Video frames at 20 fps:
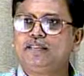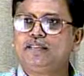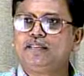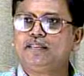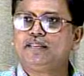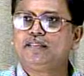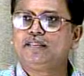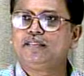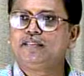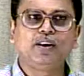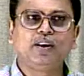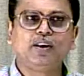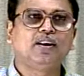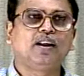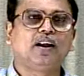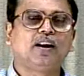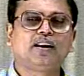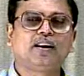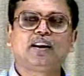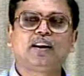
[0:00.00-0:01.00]
it will
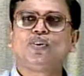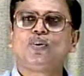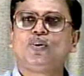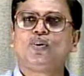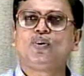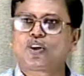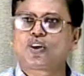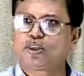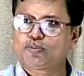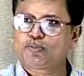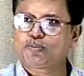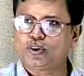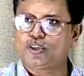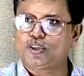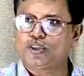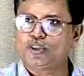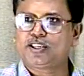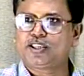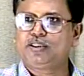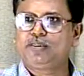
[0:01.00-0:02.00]
undergo lot of
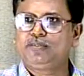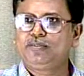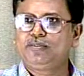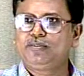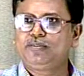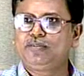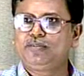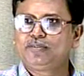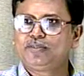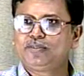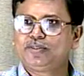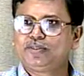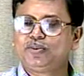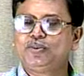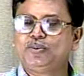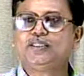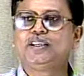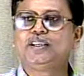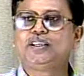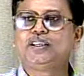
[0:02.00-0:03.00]
collision
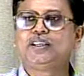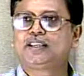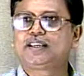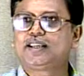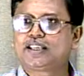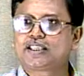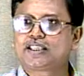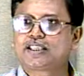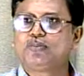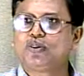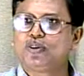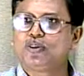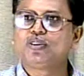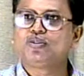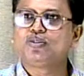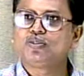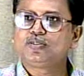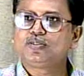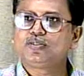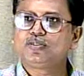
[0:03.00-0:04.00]
with other gas
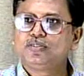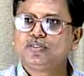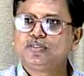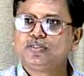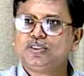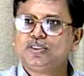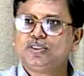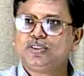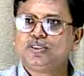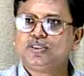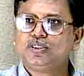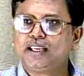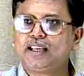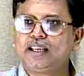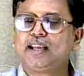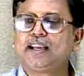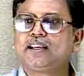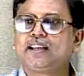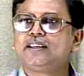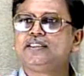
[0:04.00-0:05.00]
molecules so their
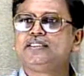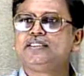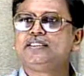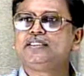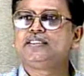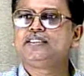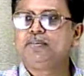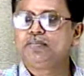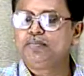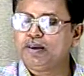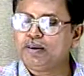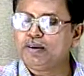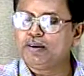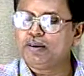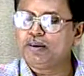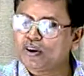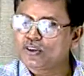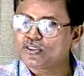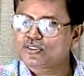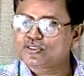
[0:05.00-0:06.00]
energy may be
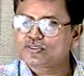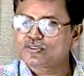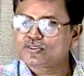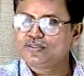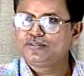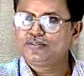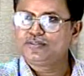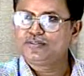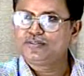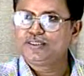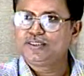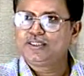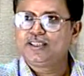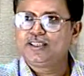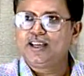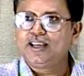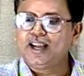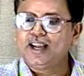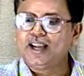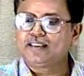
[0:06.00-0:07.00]
lost
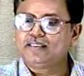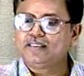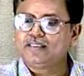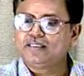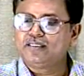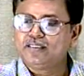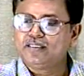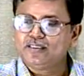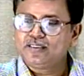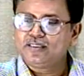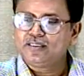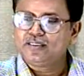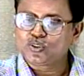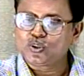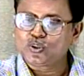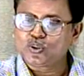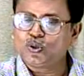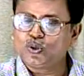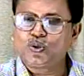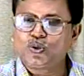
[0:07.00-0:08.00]
and
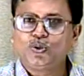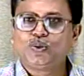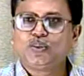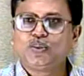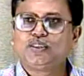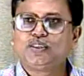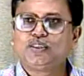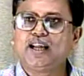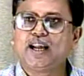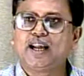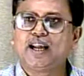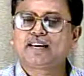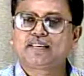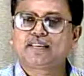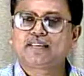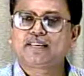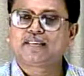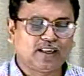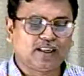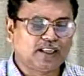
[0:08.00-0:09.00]
so that
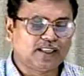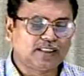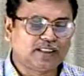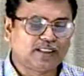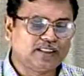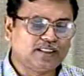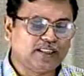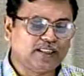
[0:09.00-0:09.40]
uh, the